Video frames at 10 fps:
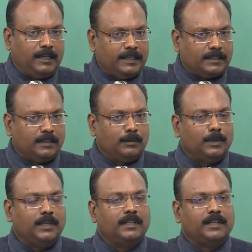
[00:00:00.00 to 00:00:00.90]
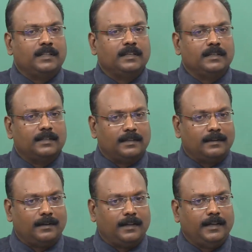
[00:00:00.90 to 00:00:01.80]
is the one that the
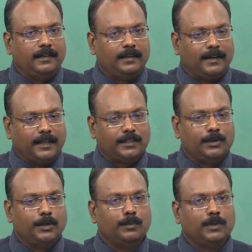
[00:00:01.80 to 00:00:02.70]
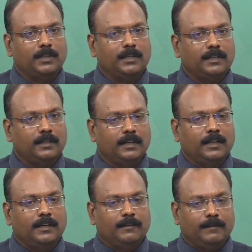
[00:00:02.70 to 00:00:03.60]
client actually wanted.
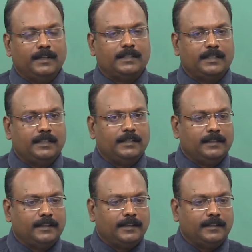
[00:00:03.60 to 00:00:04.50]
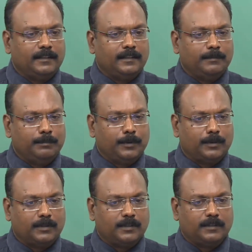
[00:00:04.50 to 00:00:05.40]
We'll see that in the
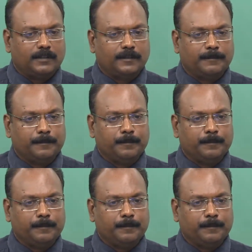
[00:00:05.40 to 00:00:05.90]
process.